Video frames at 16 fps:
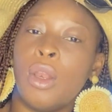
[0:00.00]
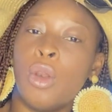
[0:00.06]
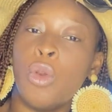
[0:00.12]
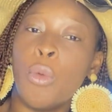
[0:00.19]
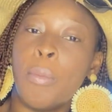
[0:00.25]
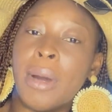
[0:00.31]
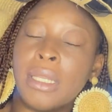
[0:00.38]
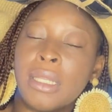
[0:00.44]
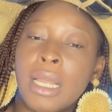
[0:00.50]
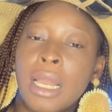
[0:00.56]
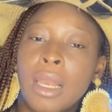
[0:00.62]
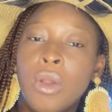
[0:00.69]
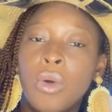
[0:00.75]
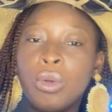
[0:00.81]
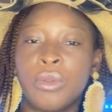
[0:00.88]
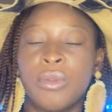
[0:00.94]
le
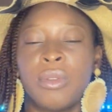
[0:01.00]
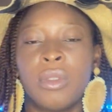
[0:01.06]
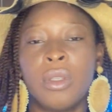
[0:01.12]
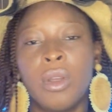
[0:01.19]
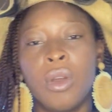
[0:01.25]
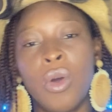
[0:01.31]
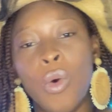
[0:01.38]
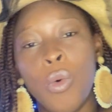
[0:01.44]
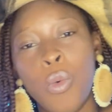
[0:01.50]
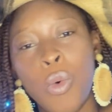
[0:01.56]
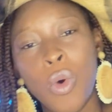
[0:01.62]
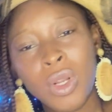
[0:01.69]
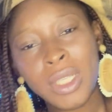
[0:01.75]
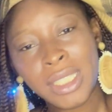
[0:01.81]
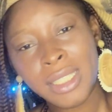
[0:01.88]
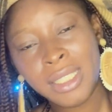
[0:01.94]
pantalon.
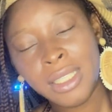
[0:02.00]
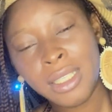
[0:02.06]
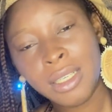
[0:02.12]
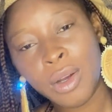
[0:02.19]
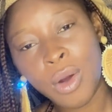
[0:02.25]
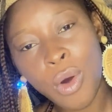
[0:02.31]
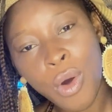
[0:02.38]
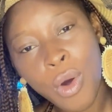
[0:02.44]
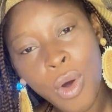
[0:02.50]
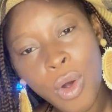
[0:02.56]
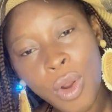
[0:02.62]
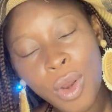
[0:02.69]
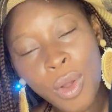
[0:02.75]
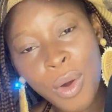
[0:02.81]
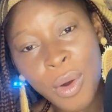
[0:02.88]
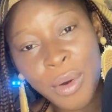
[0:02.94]
What is the
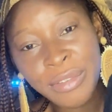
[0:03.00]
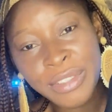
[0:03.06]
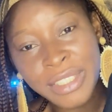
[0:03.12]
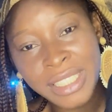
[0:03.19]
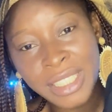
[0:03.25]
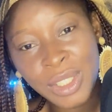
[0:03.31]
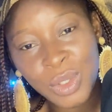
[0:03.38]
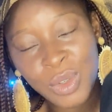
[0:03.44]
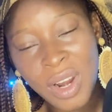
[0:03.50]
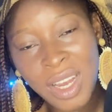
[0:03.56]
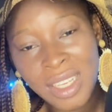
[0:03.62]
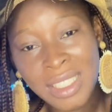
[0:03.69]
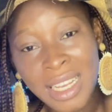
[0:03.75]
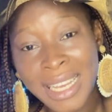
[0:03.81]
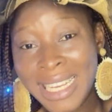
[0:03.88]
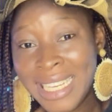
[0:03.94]
color of this
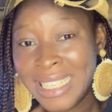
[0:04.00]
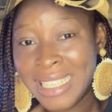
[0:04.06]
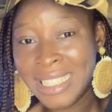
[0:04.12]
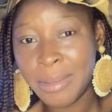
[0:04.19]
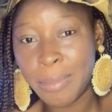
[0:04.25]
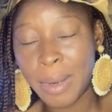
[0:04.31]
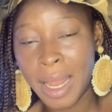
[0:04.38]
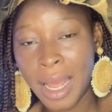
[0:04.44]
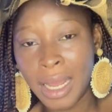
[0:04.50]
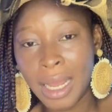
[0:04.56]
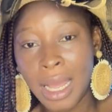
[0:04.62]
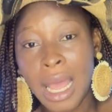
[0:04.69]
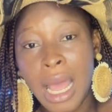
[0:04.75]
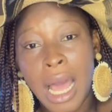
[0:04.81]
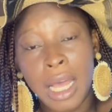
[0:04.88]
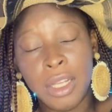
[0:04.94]
trouser? It is black.
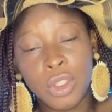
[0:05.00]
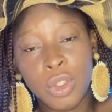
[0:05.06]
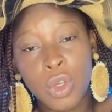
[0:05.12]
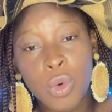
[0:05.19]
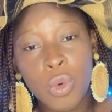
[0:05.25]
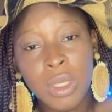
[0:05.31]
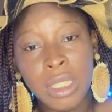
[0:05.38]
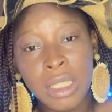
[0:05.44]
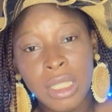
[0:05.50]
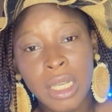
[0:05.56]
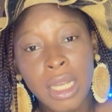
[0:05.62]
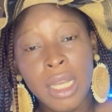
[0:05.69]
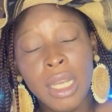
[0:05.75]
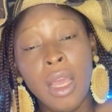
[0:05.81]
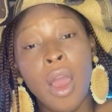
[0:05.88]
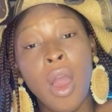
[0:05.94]
And so we
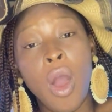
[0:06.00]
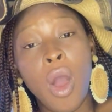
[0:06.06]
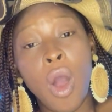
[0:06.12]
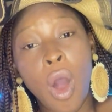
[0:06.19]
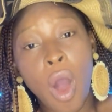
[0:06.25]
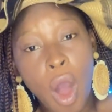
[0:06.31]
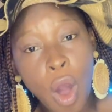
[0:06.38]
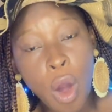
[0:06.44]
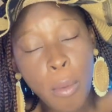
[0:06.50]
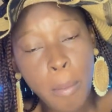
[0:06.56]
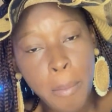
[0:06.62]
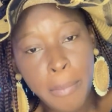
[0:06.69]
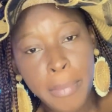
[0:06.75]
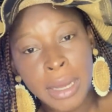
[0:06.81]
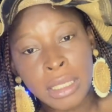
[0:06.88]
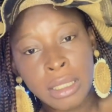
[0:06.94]
say
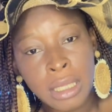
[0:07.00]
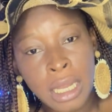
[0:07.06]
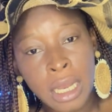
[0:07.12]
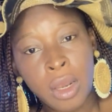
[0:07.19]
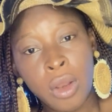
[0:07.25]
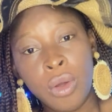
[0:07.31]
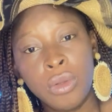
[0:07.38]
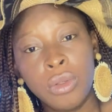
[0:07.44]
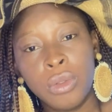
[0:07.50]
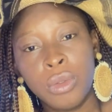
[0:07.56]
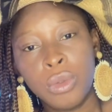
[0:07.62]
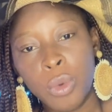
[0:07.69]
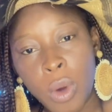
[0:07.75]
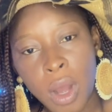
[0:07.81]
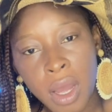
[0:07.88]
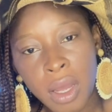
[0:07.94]
un pantalon
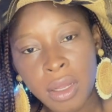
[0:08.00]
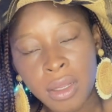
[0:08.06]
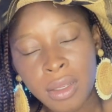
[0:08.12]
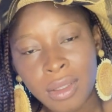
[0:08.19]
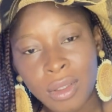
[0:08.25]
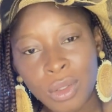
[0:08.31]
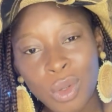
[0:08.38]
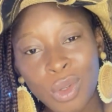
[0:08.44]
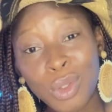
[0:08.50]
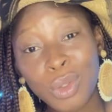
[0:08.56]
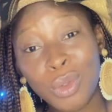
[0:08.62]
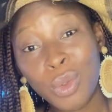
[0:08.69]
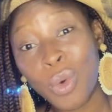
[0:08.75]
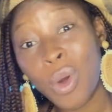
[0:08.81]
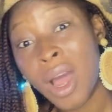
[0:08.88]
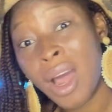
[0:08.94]
noir. Not
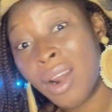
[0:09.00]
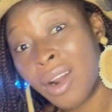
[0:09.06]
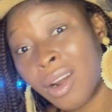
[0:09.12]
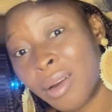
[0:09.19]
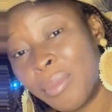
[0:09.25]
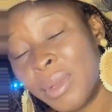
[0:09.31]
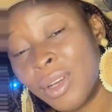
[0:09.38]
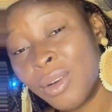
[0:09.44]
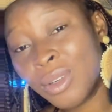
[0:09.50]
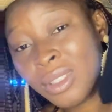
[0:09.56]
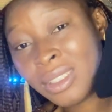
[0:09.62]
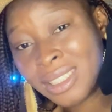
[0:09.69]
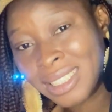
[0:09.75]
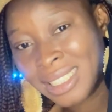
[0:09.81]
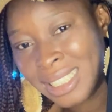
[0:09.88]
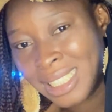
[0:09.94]
noir,
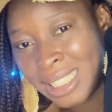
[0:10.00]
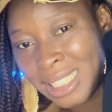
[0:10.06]
because